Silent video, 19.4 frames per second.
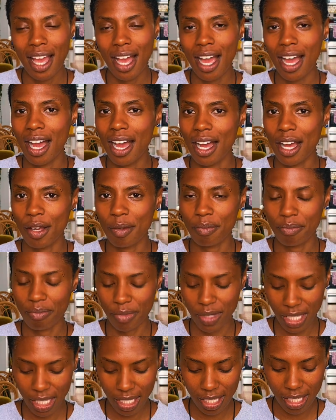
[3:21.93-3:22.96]

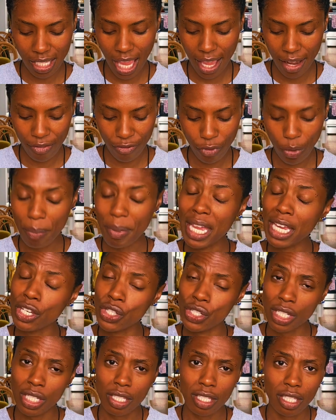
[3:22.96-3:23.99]
to set for
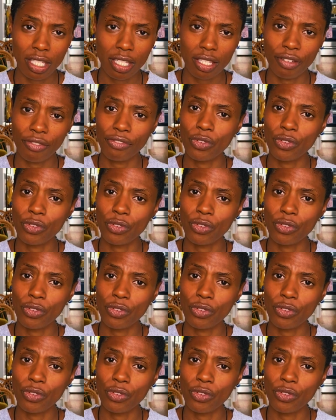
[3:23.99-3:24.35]
patience,